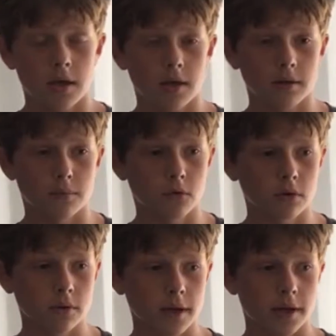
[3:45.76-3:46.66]
and
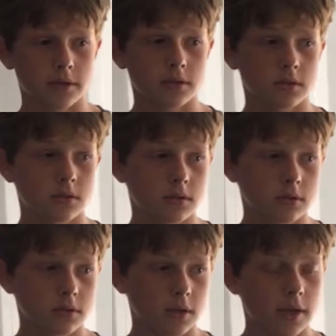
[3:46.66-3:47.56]
more or
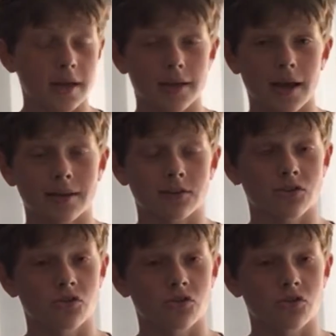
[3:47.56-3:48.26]
less it got